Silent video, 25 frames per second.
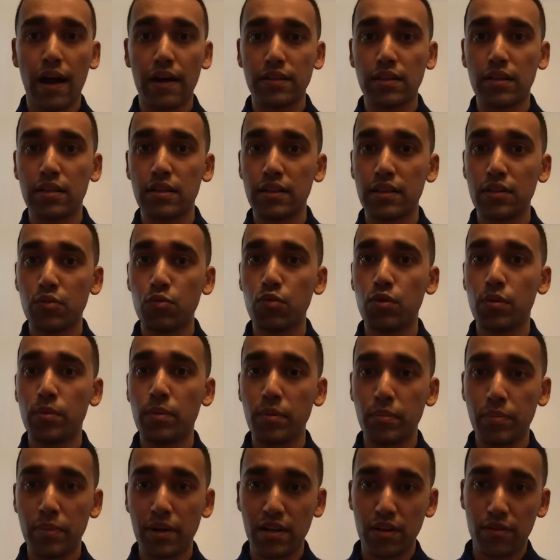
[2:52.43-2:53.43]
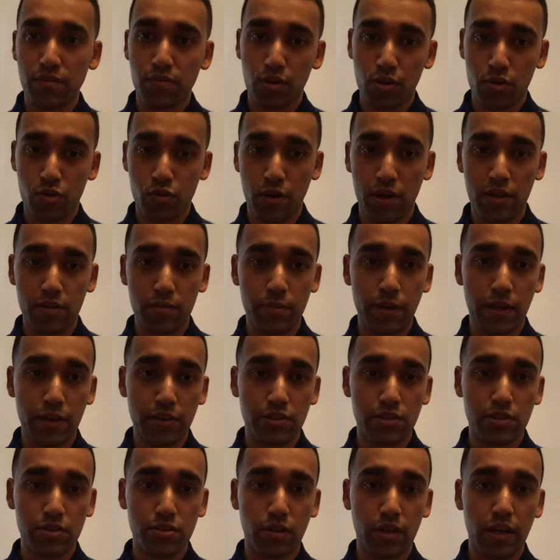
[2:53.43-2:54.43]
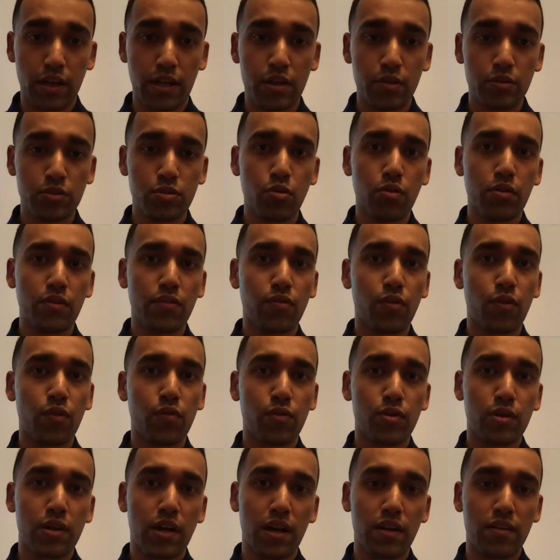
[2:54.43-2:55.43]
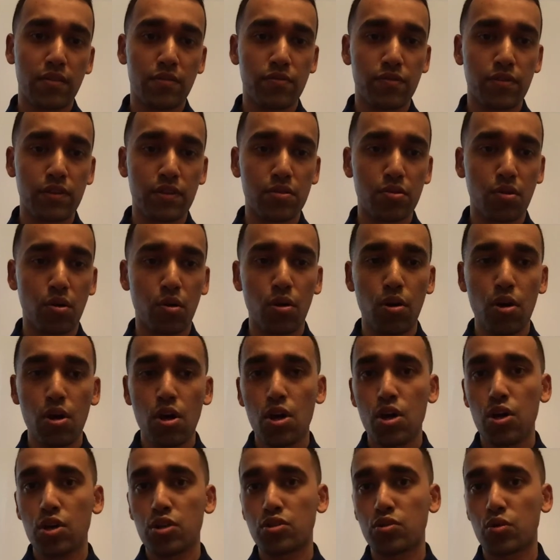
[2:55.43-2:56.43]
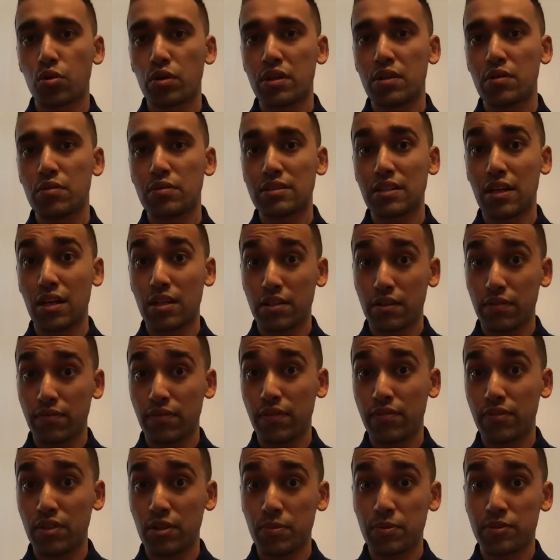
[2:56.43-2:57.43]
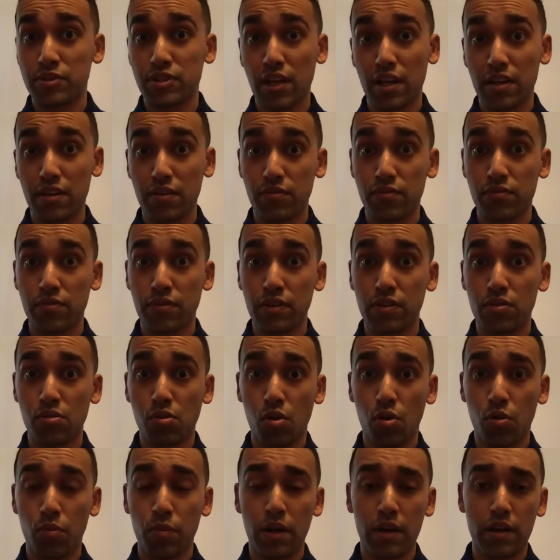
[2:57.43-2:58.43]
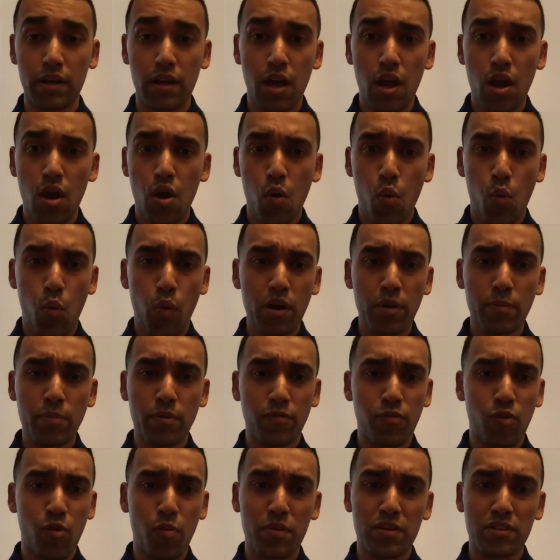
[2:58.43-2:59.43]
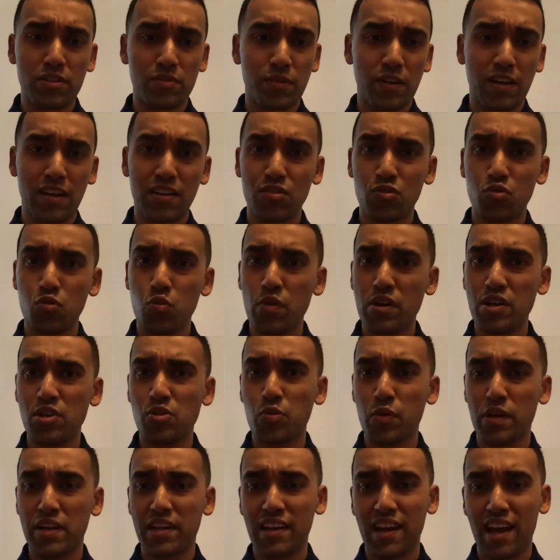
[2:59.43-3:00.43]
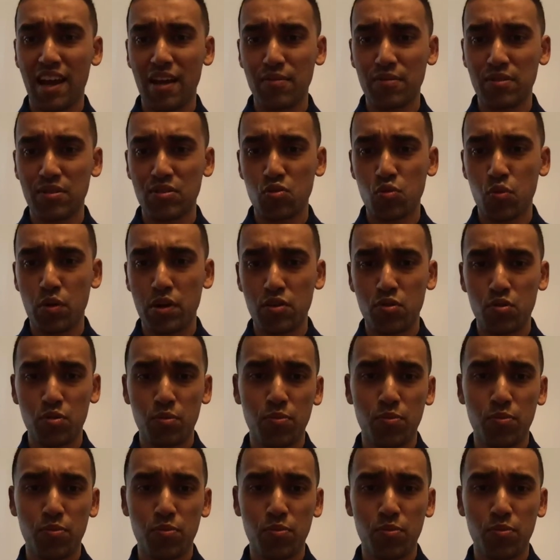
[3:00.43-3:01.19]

the lead would have been better for Trailblazers. Okay, he was only 4 for 9 free throw, so he was under 50% in free throw. But what a performance, man. 20-20 game, 22